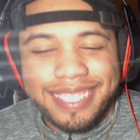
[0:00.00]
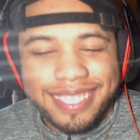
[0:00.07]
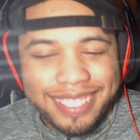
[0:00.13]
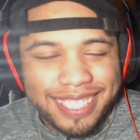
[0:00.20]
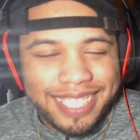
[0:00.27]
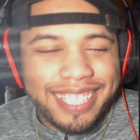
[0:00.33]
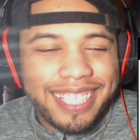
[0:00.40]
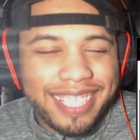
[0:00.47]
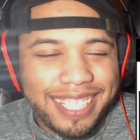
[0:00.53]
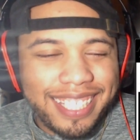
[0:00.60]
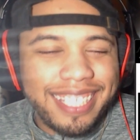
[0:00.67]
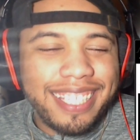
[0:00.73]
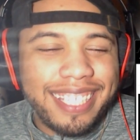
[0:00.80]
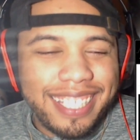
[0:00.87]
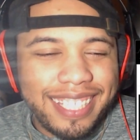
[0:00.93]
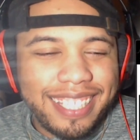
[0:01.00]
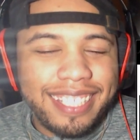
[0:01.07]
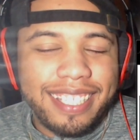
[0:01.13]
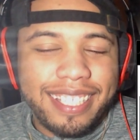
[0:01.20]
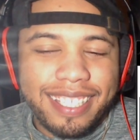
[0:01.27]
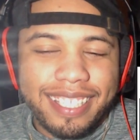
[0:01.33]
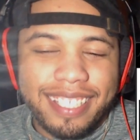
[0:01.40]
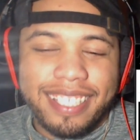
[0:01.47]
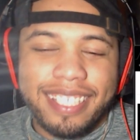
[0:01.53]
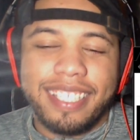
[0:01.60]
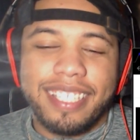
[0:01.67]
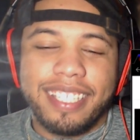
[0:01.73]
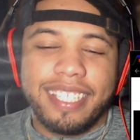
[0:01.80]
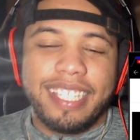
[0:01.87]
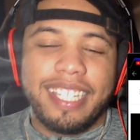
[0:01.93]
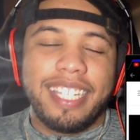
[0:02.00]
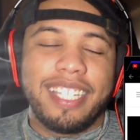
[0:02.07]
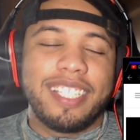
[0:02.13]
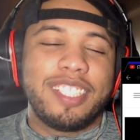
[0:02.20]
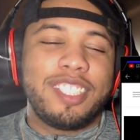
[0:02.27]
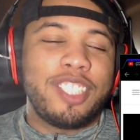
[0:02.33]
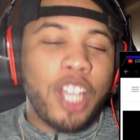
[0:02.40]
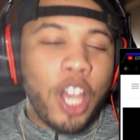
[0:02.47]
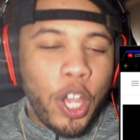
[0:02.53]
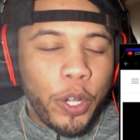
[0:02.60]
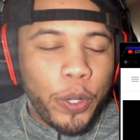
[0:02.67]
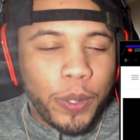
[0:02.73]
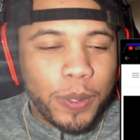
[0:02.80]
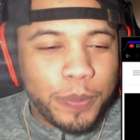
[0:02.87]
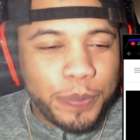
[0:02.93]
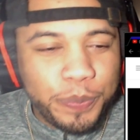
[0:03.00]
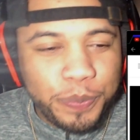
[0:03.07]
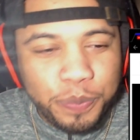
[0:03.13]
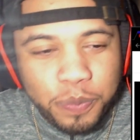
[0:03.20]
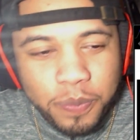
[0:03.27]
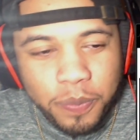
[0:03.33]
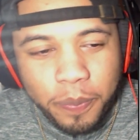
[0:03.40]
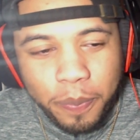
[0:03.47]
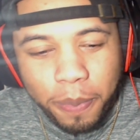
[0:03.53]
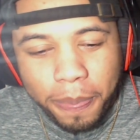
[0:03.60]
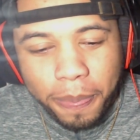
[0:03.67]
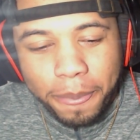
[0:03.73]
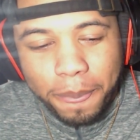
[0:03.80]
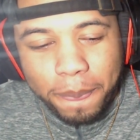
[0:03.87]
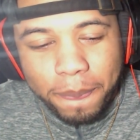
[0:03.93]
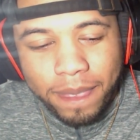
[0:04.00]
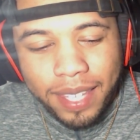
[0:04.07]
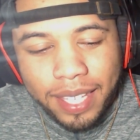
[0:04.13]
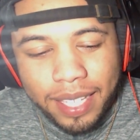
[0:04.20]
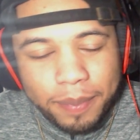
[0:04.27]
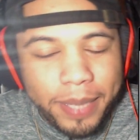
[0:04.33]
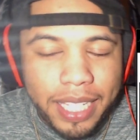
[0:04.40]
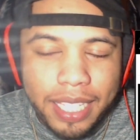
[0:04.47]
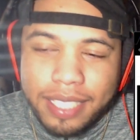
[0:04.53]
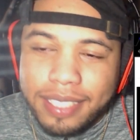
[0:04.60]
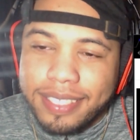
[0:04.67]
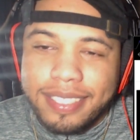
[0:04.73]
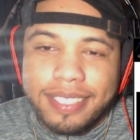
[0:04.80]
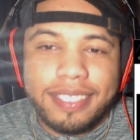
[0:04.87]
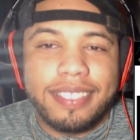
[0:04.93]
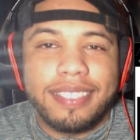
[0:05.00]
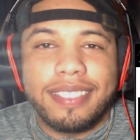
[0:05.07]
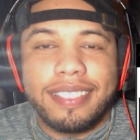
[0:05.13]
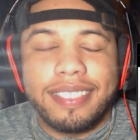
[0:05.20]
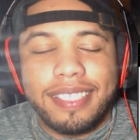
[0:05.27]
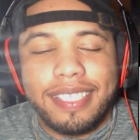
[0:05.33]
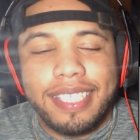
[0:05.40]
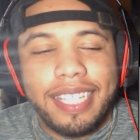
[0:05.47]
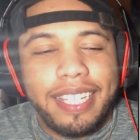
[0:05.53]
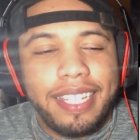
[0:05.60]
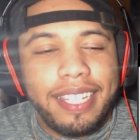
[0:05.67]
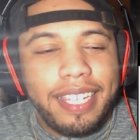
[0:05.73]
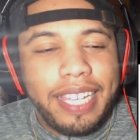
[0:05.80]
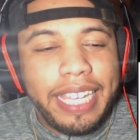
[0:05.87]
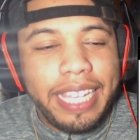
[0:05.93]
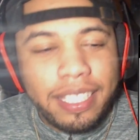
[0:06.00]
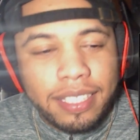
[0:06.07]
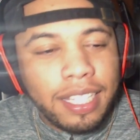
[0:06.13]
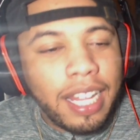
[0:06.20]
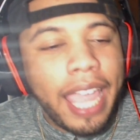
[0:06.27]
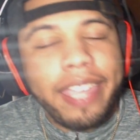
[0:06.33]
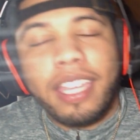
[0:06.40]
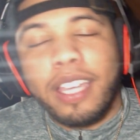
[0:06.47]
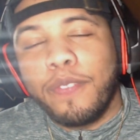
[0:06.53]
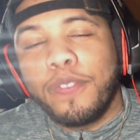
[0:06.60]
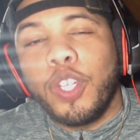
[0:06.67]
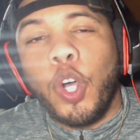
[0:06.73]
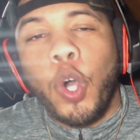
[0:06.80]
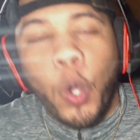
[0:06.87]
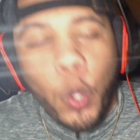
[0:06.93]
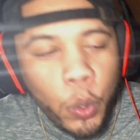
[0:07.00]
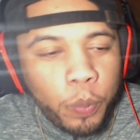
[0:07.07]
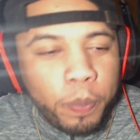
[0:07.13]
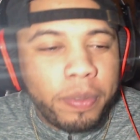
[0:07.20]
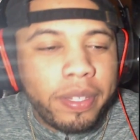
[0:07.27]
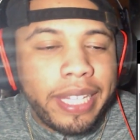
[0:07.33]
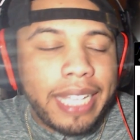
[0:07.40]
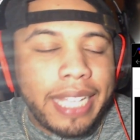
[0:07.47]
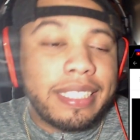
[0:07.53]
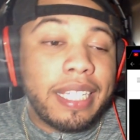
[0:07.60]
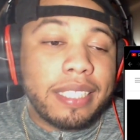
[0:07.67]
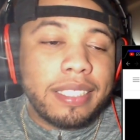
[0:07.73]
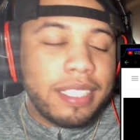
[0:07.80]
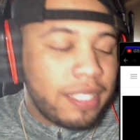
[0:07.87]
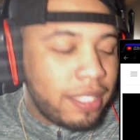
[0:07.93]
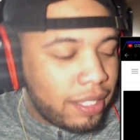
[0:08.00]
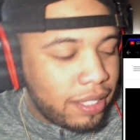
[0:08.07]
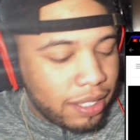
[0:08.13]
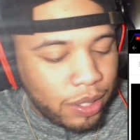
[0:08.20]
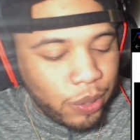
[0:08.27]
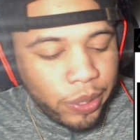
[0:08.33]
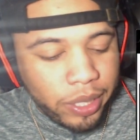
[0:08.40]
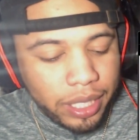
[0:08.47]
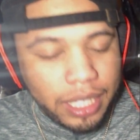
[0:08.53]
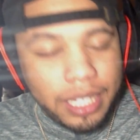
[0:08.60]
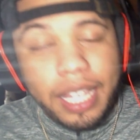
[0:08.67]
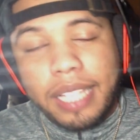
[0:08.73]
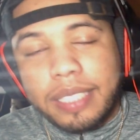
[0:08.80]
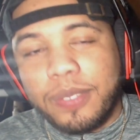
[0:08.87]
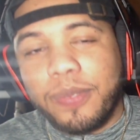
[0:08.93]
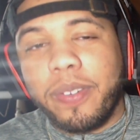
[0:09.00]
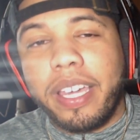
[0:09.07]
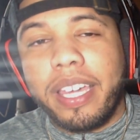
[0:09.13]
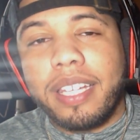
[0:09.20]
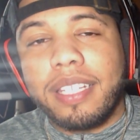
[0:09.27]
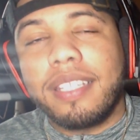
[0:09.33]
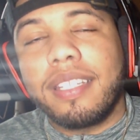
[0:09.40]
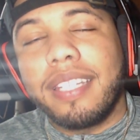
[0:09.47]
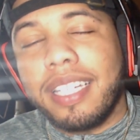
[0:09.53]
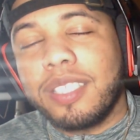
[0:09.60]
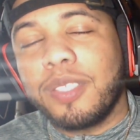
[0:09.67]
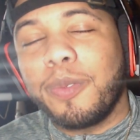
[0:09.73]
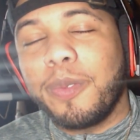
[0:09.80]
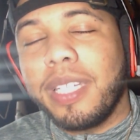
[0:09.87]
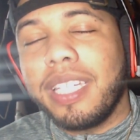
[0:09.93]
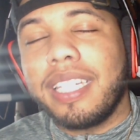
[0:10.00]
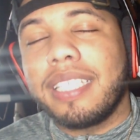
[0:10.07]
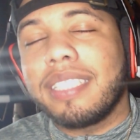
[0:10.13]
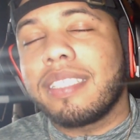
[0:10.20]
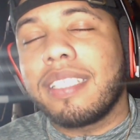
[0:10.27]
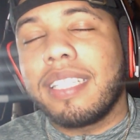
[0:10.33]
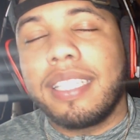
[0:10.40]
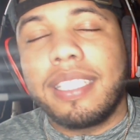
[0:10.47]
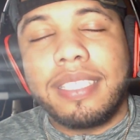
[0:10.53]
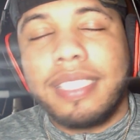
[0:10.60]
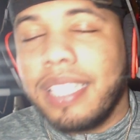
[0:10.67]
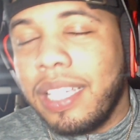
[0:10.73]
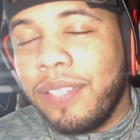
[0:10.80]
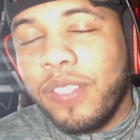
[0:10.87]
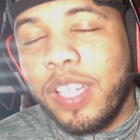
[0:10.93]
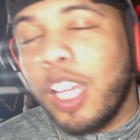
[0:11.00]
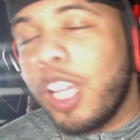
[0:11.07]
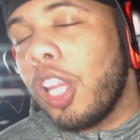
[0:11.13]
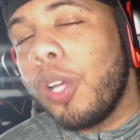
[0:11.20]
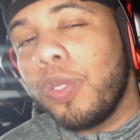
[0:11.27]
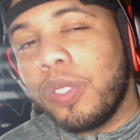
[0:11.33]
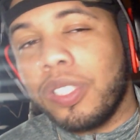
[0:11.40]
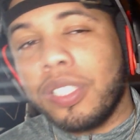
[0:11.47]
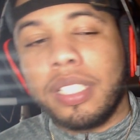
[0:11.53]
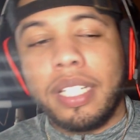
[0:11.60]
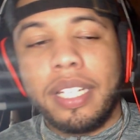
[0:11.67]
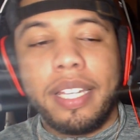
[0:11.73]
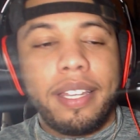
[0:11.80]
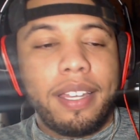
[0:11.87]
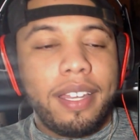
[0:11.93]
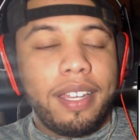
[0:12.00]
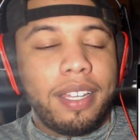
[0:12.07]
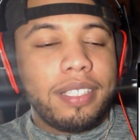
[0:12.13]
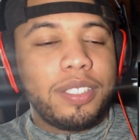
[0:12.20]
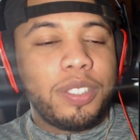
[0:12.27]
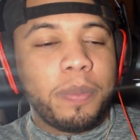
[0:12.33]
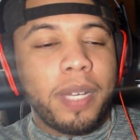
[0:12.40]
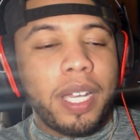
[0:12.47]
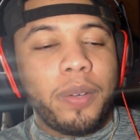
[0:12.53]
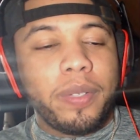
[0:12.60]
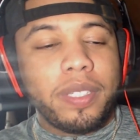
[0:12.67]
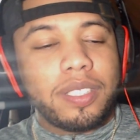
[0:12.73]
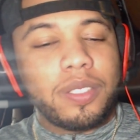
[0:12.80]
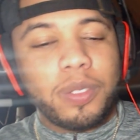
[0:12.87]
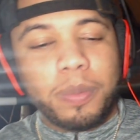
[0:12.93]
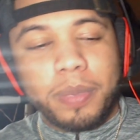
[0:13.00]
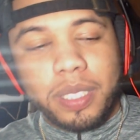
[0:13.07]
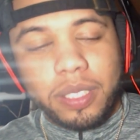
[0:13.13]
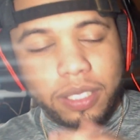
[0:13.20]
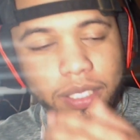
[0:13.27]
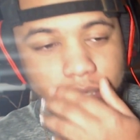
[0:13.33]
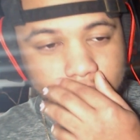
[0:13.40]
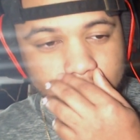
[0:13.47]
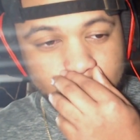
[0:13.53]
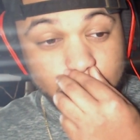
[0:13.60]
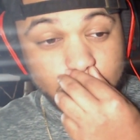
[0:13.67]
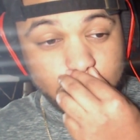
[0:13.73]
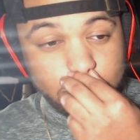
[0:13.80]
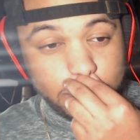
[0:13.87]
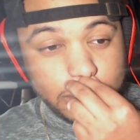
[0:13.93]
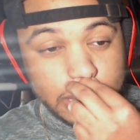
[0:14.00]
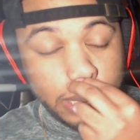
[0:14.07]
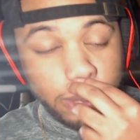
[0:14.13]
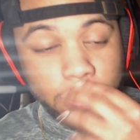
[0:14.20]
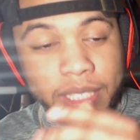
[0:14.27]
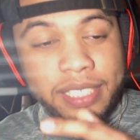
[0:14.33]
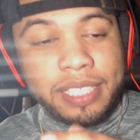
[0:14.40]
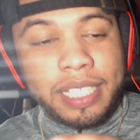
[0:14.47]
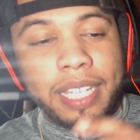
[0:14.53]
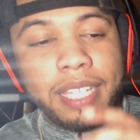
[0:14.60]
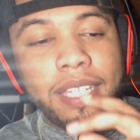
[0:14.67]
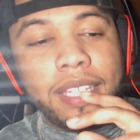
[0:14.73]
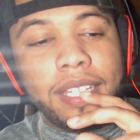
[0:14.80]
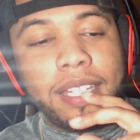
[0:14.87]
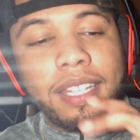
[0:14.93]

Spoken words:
Yeah. So, man, in light of the hope that Tactician's Authority classified next week is even close to my original build, I want to say